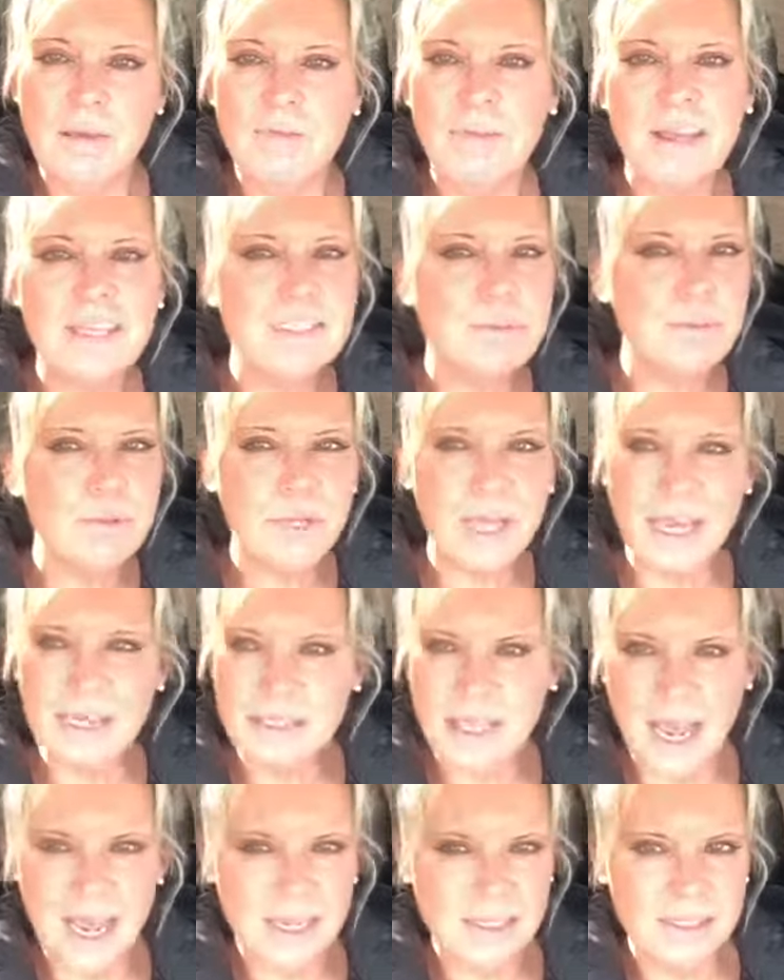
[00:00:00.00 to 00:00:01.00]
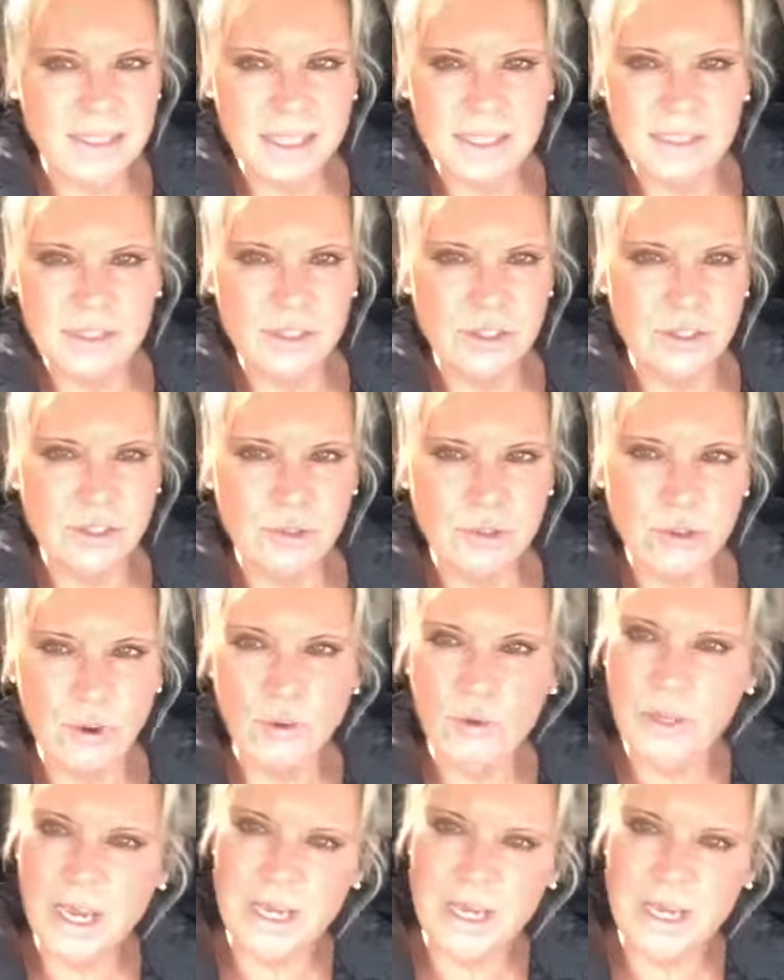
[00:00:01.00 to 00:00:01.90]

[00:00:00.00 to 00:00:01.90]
Facebook has access to sort of all